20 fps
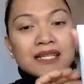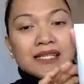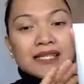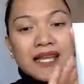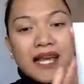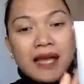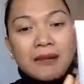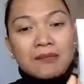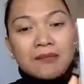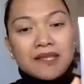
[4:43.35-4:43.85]

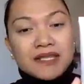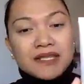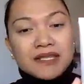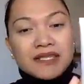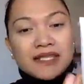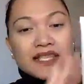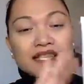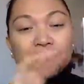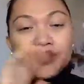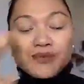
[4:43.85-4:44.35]
types,
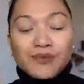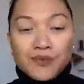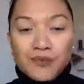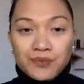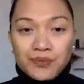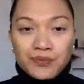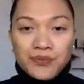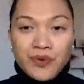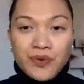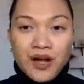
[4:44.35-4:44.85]
since
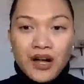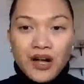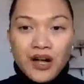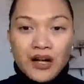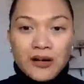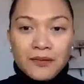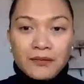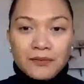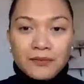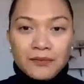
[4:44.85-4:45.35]

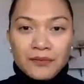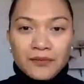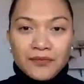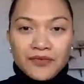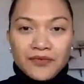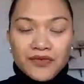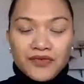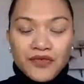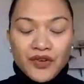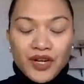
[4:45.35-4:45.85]

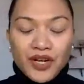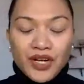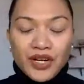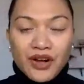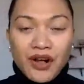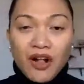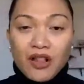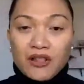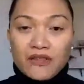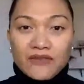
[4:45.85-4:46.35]

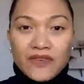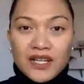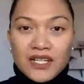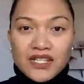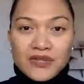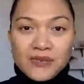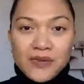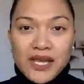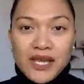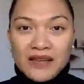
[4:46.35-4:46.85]
for all of
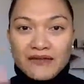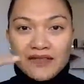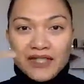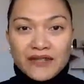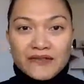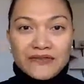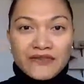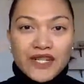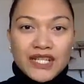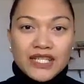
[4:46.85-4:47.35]
us we have
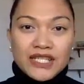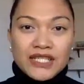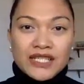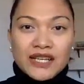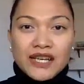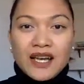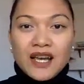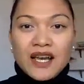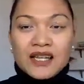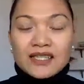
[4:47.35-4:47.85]
different
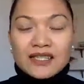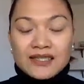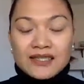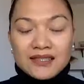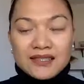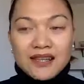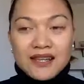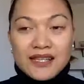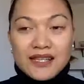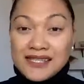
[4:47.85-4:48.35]

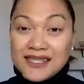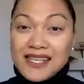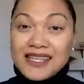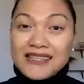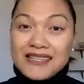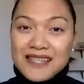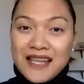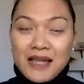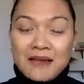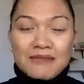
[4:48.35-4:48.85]

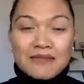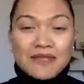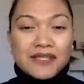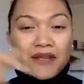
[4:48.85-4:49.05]
skin types.